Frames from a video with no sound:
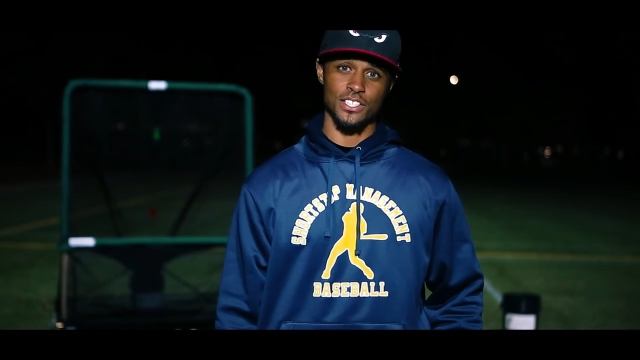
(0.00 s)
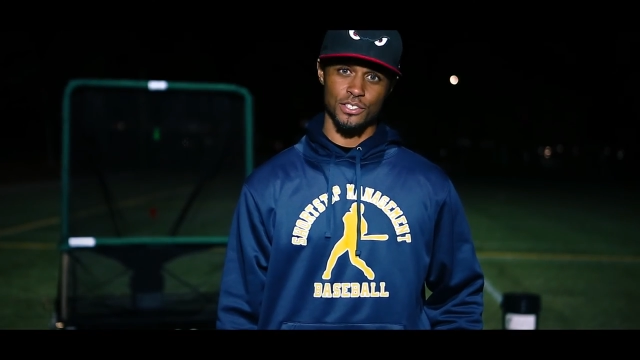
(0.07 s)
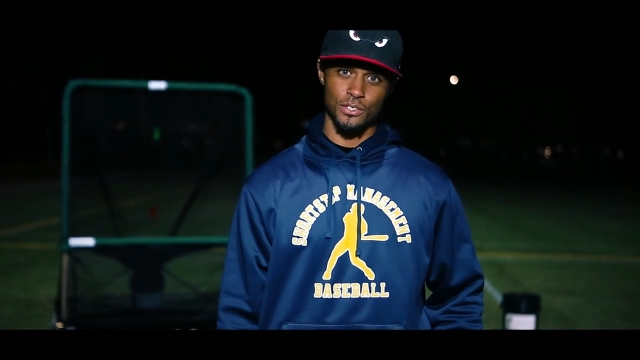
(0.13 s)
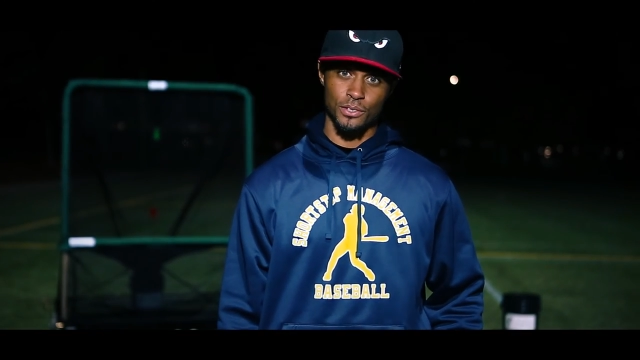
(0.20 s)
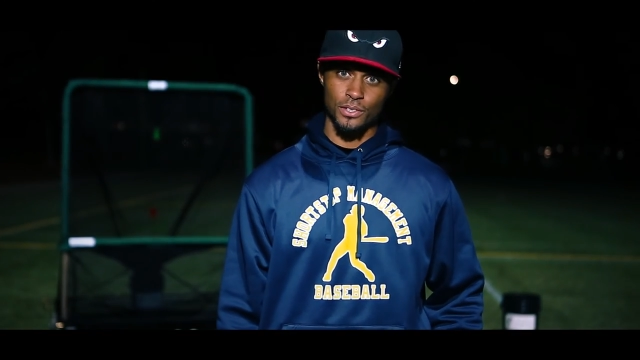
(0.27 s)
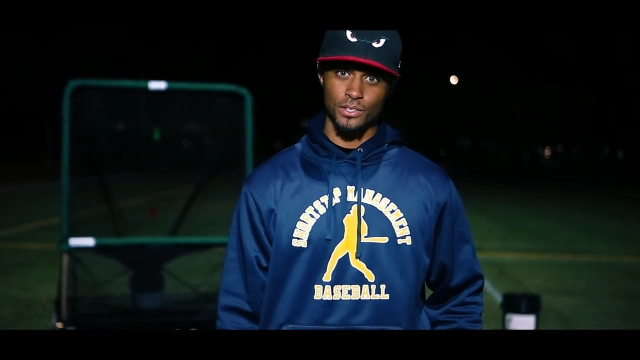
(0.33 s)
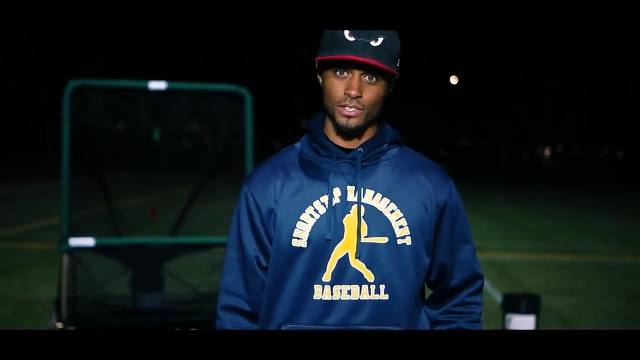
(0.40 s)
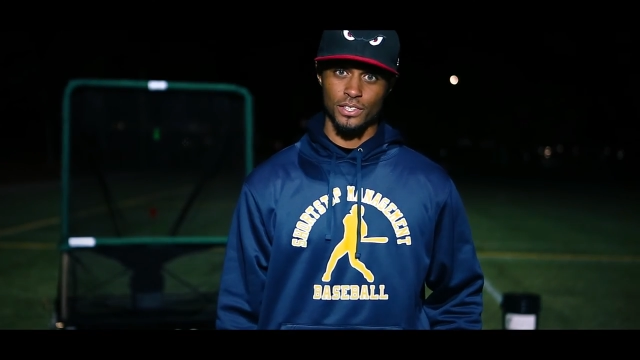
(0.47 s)

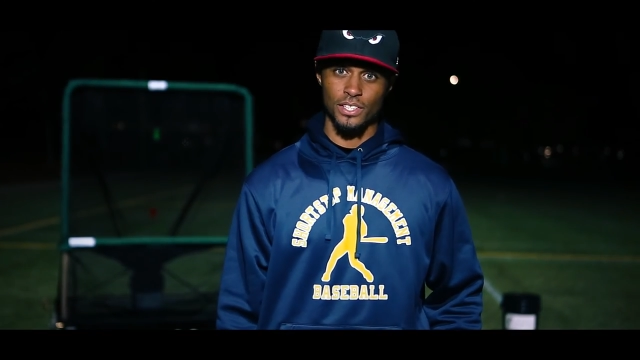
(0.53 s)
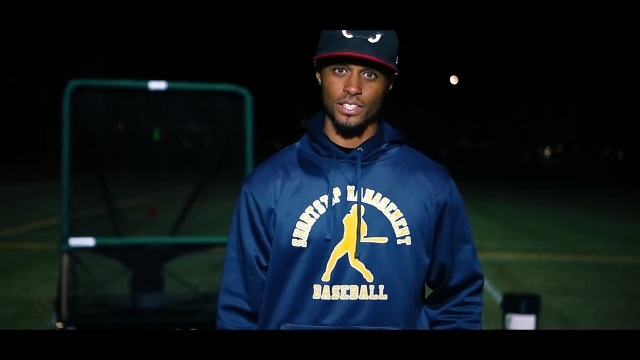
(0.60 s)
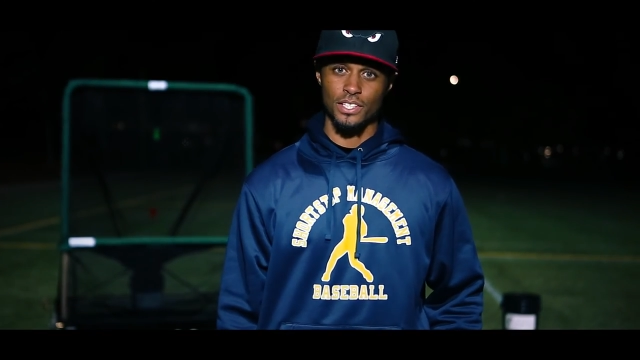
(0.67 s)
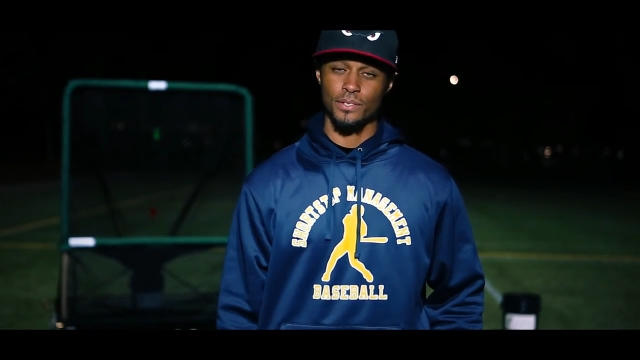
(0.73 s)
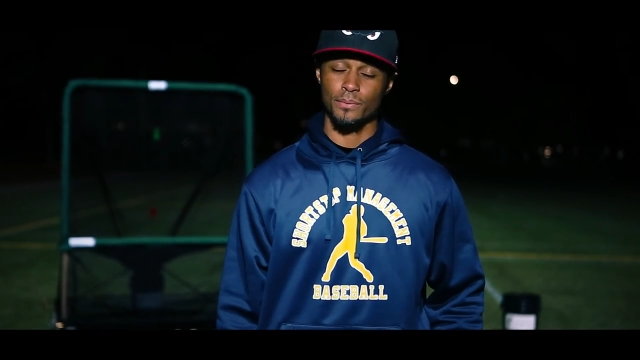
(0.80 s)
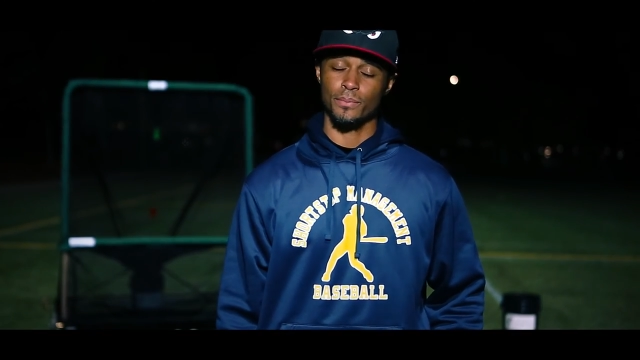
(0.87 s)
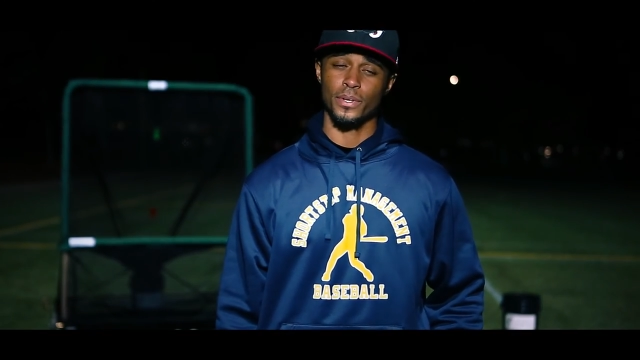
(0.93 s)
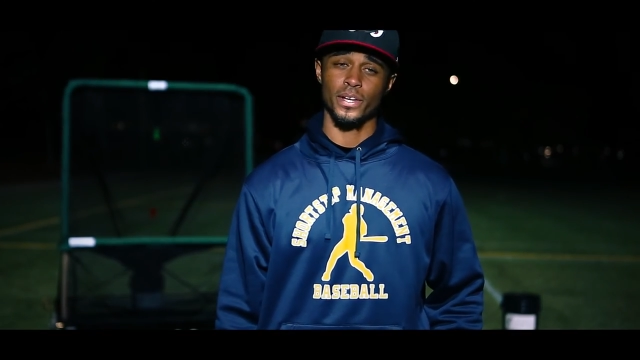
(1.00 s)
School.
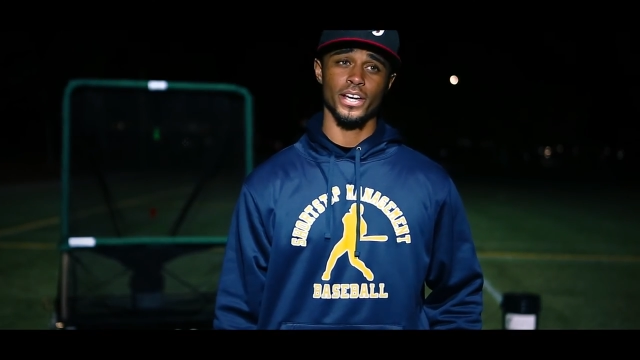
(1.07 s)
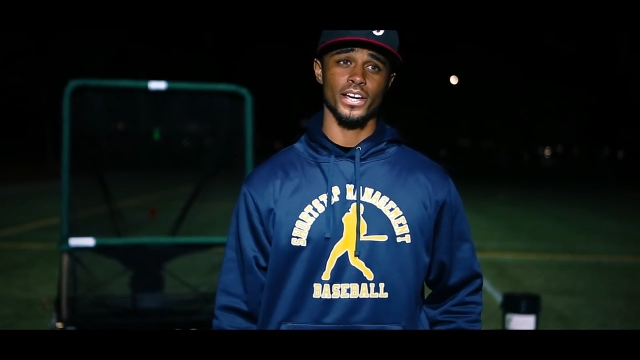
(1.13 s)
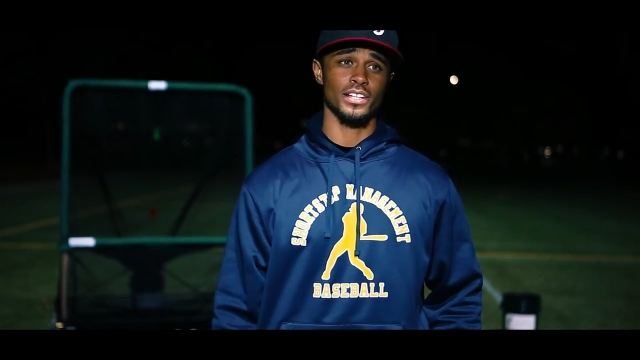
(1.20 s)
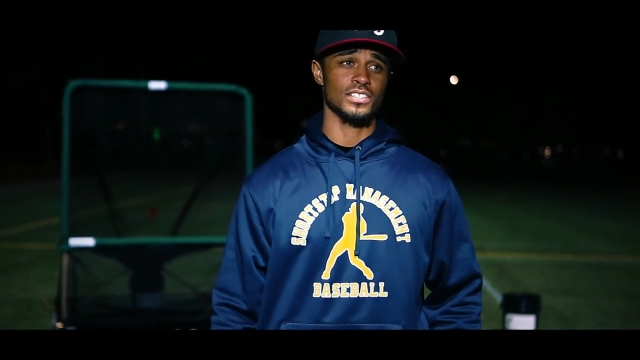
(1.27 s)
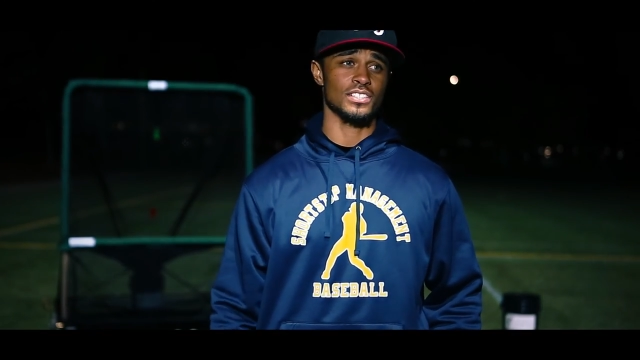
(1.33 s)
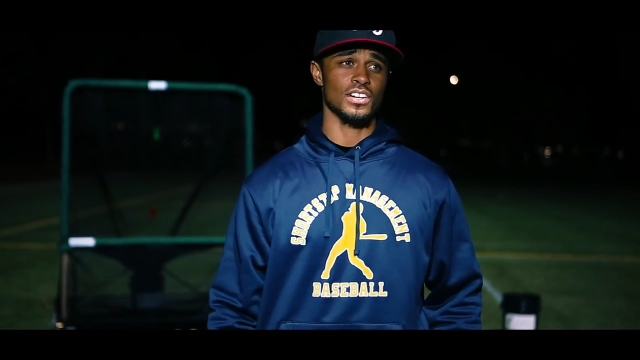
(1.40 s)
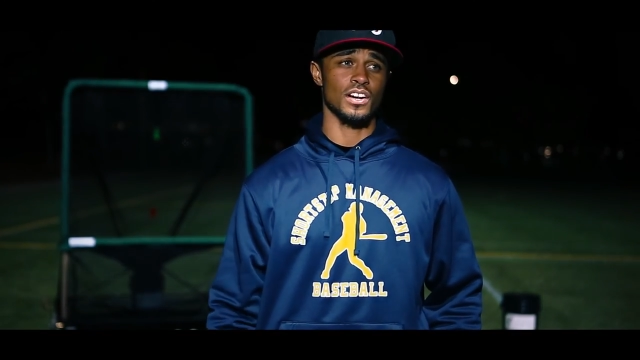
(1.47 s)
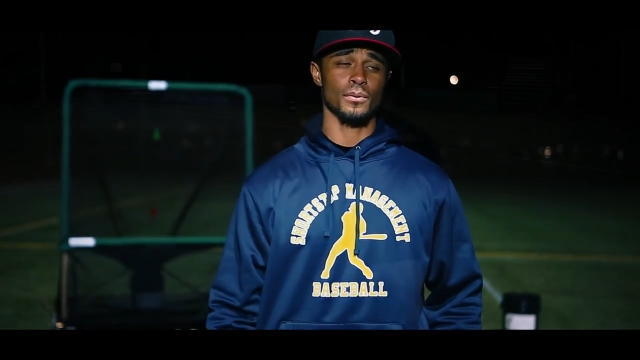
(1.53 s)
Played,
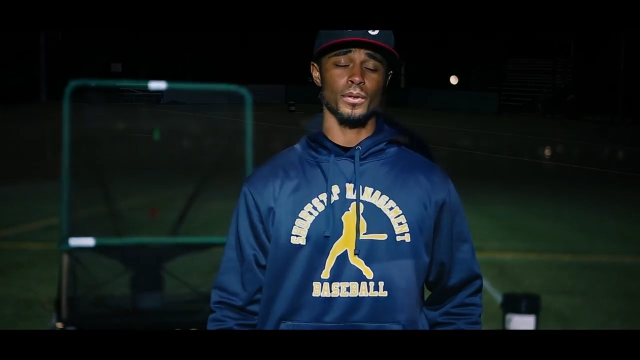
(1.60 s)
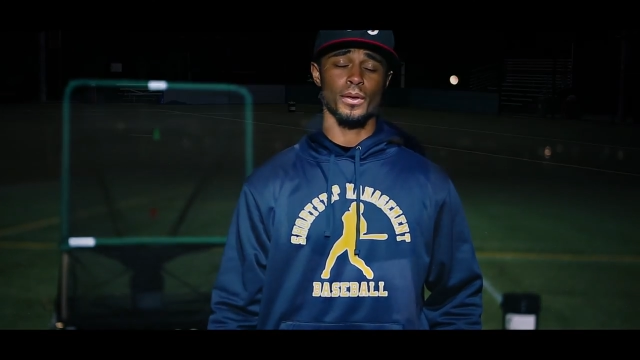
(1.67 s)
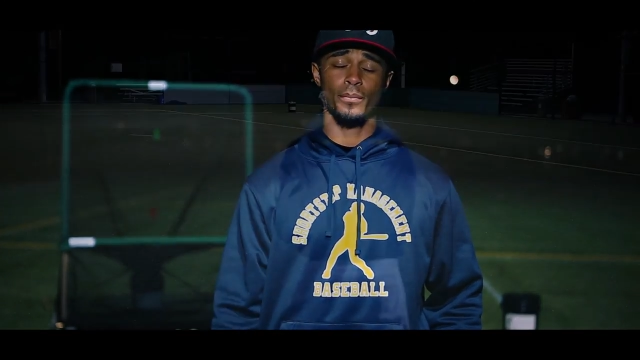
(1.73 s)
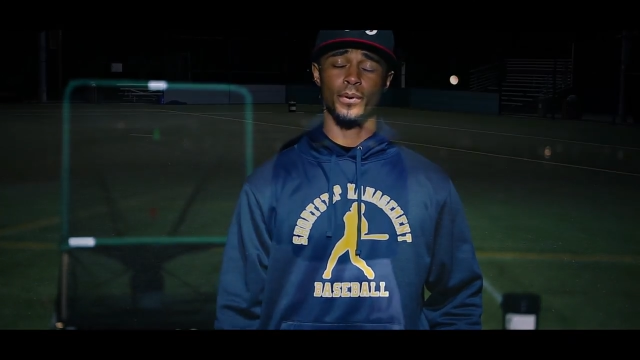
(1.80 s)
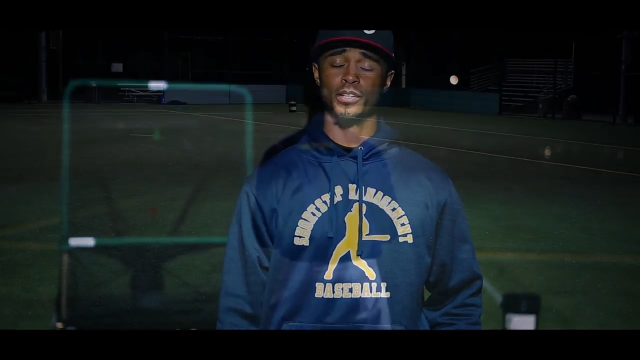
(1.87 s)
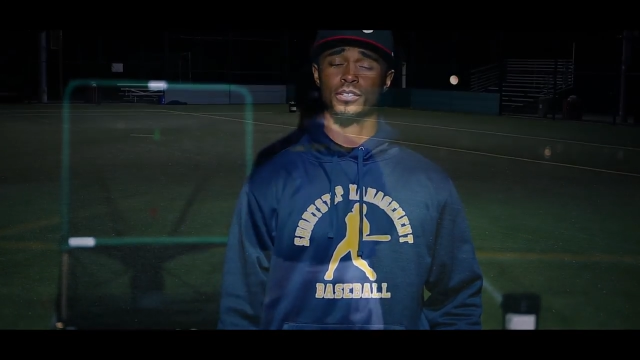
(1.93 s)
started playing